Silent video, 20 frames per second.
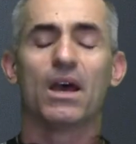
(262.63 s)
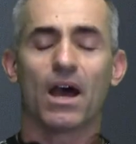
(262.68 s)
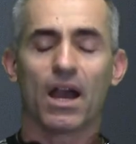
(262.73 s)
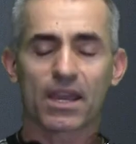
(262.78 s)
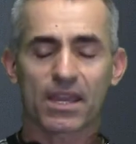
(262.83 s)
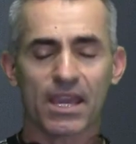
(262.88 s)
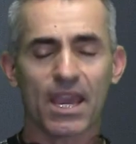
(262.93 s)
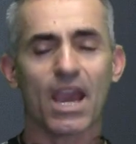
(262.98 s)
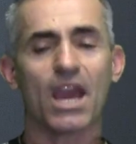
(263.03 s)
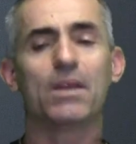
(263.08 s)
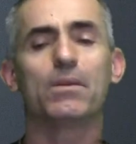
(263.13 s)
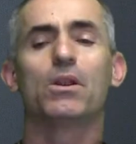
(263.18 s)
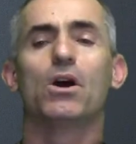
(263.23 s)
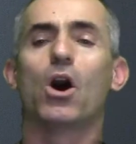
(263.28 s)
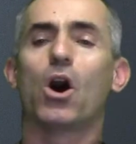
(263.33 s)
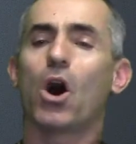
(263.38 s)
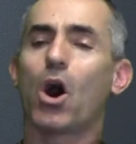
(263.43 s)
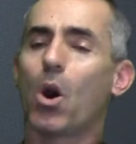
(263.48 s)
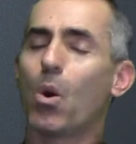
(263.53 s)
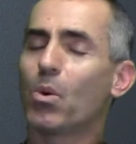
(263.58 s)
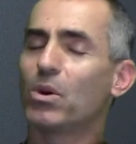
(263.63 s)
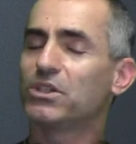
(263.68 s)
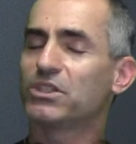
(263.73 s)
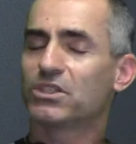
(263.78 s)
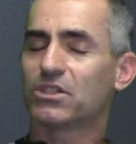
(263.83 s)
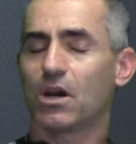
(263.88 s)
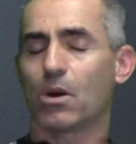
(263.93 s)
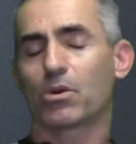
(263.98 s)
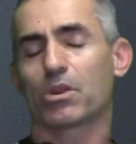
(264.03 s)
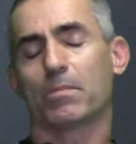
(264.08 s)
Again, always
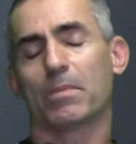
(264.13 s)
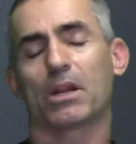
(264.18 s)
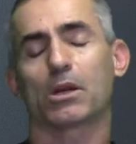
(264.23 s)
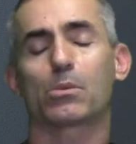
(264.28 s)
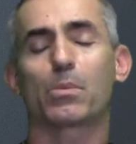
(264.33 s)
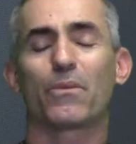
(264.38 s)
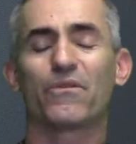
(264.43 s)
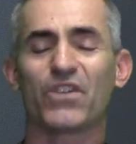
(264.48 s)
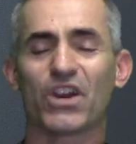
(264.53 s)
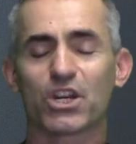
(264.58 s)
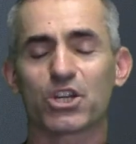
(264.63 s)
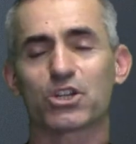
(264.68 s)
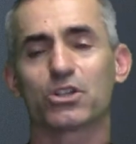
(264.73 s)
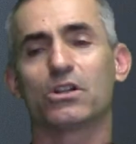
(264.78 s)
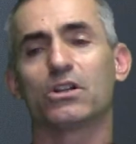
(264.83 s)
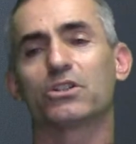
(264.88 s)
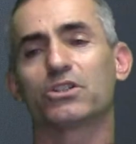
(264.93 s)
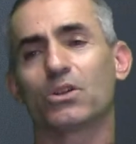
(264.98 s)
talk to a medical professional.